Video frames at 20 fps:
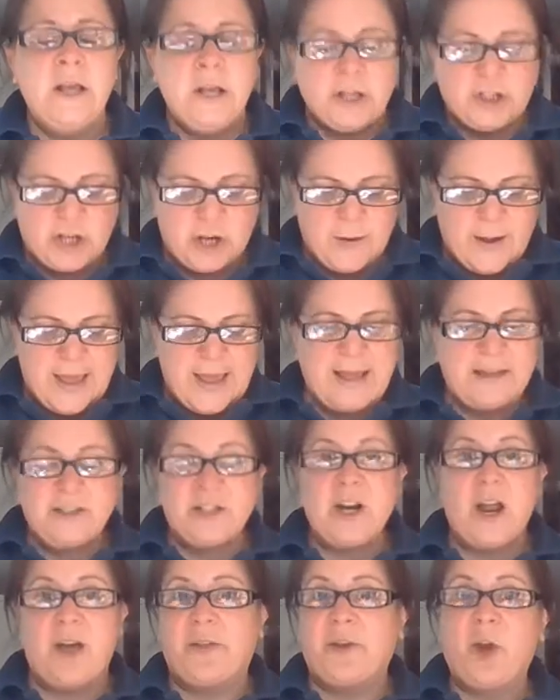So here's
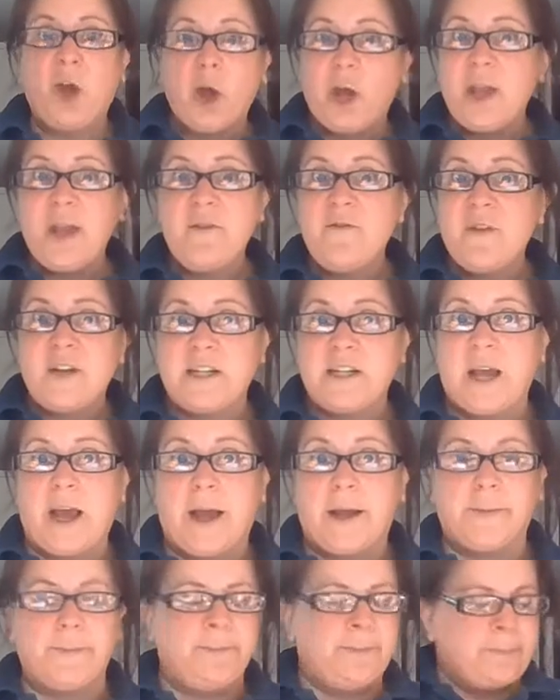another cooking
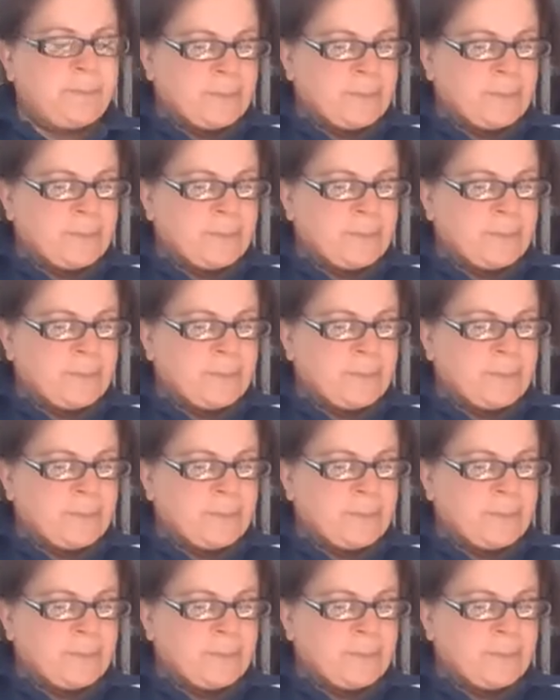video.